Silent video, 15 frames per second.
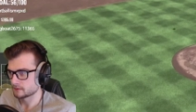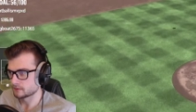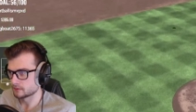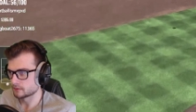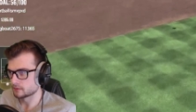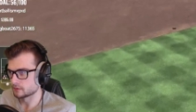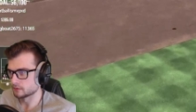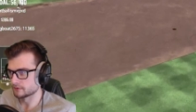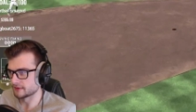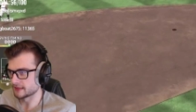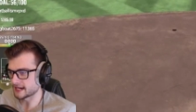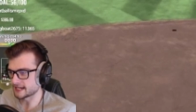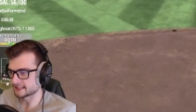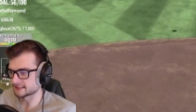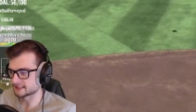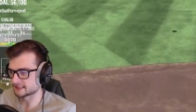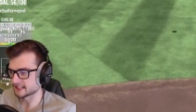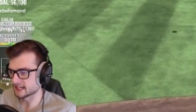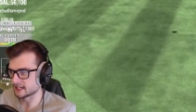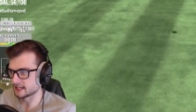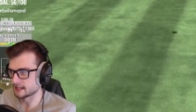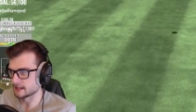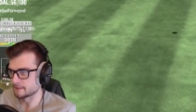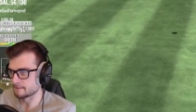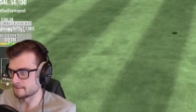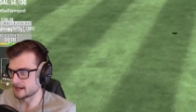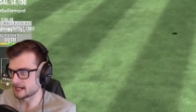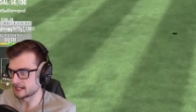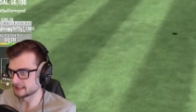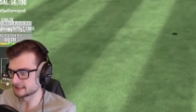Oh, that's a
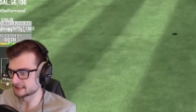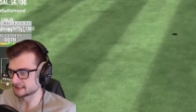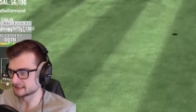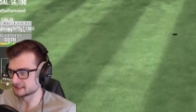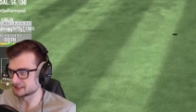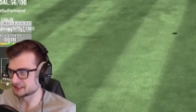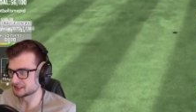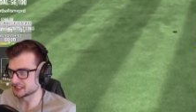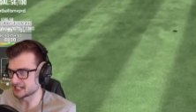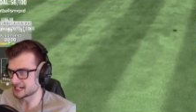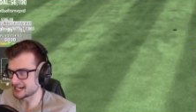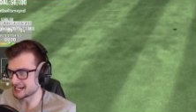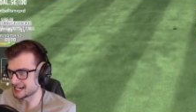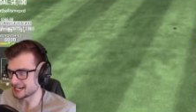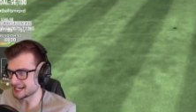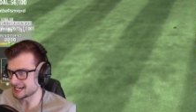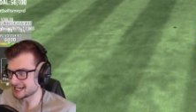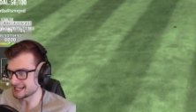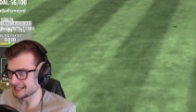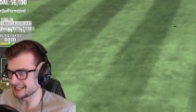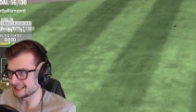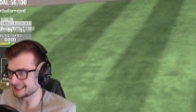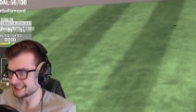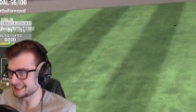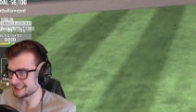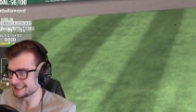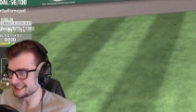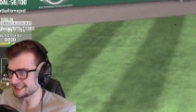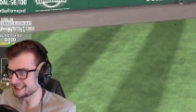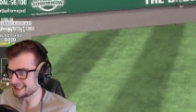monster shot, and
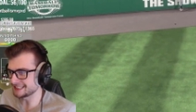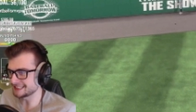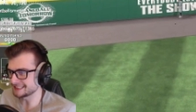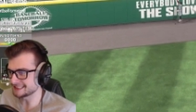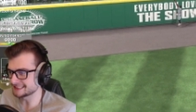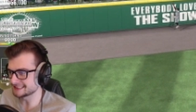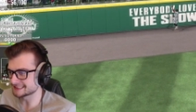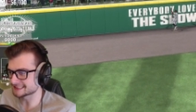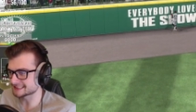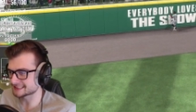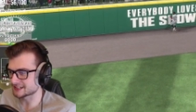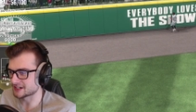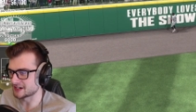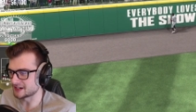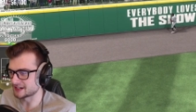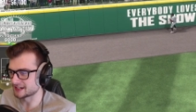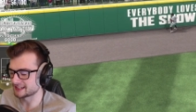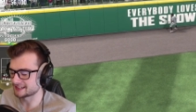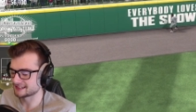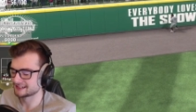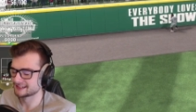it is caught.